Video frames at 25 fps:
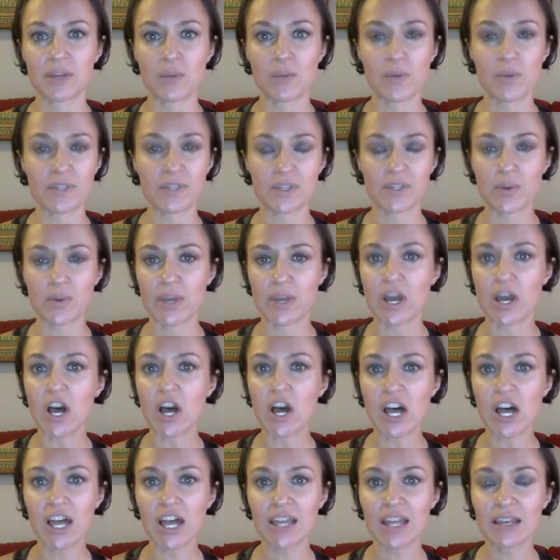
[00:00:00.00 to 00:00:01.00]
what's going
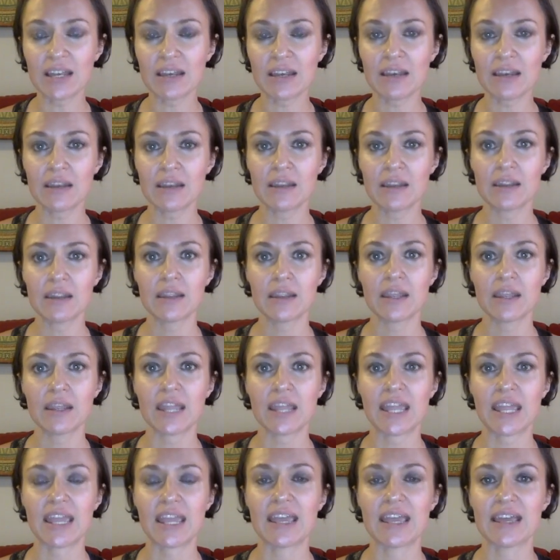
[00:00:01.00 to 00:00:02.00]
on
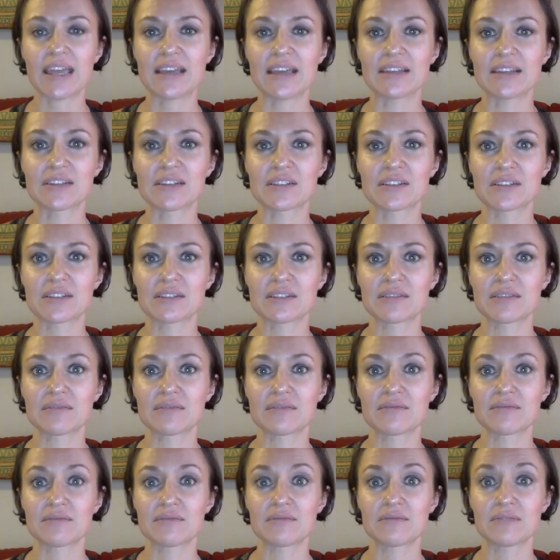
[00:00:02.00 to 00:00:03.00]
and
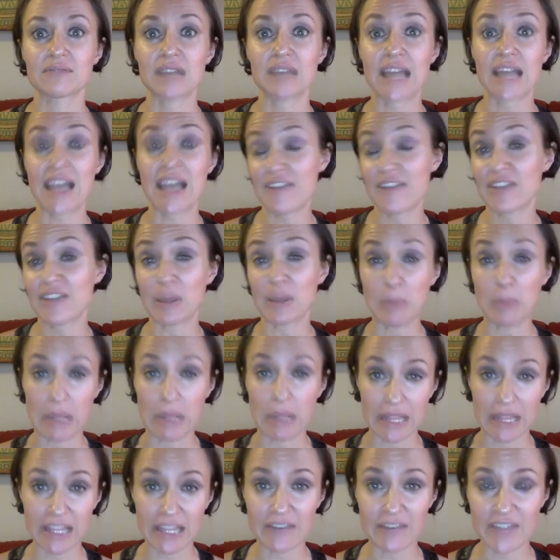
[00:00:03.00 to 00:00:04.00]
having a
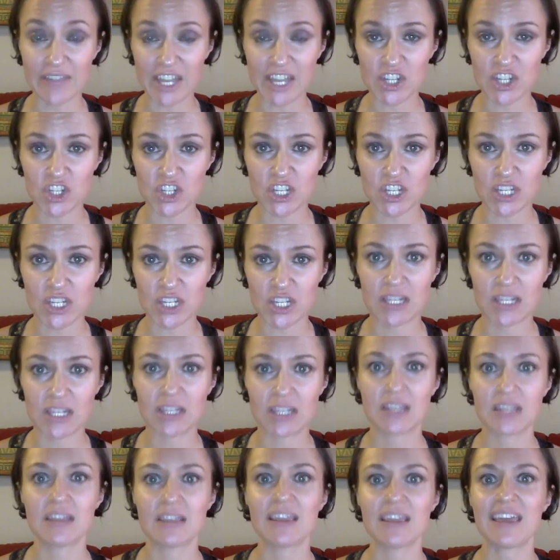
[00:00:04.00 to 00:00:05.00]
plan of action,
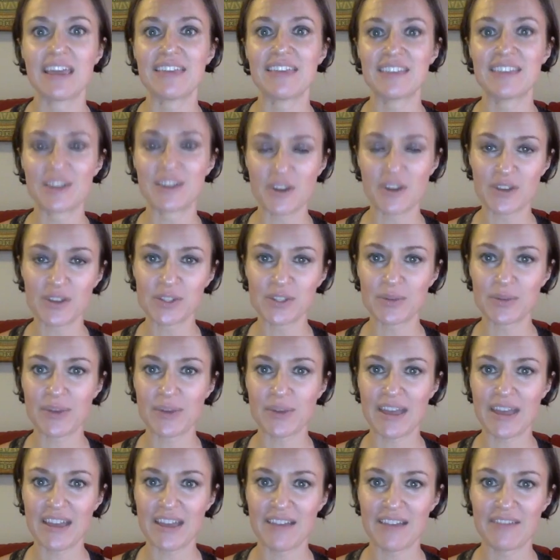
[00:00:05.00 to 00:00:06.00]
and then also
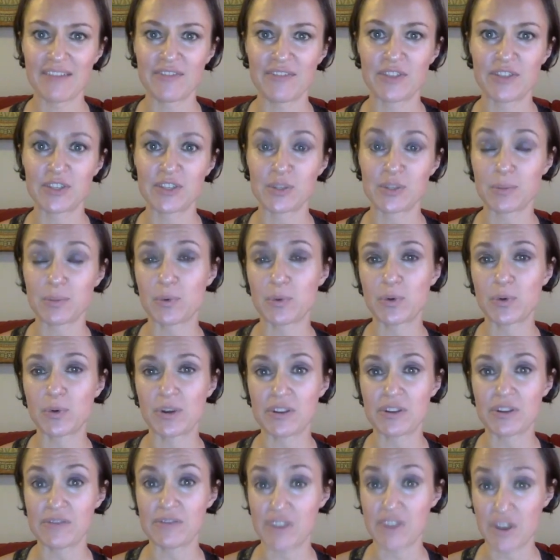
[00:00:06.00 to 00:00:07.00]
have the support
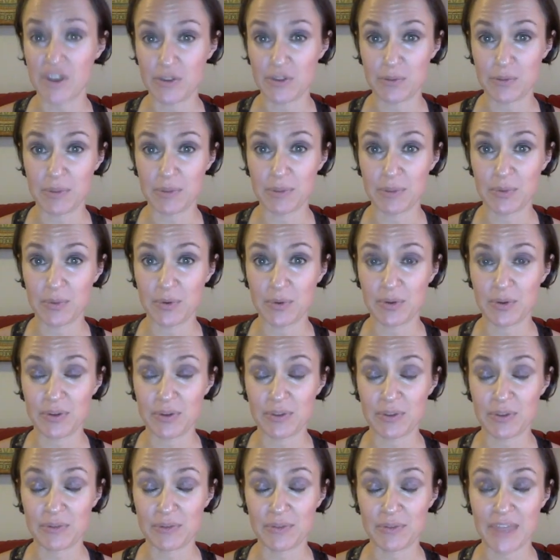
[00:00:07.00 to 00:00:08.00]
of other people going
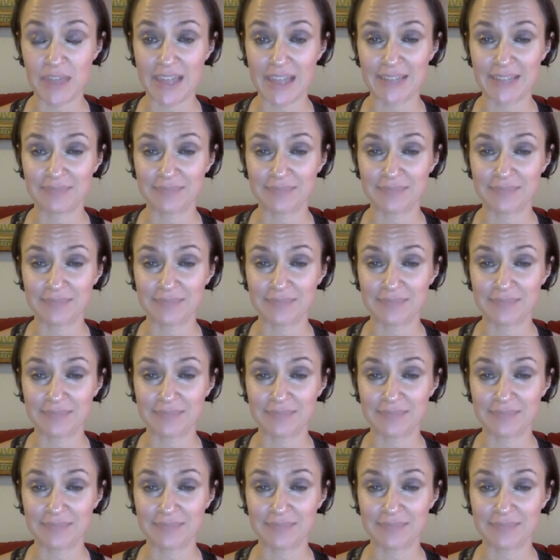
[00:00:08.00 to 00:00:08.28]
through that?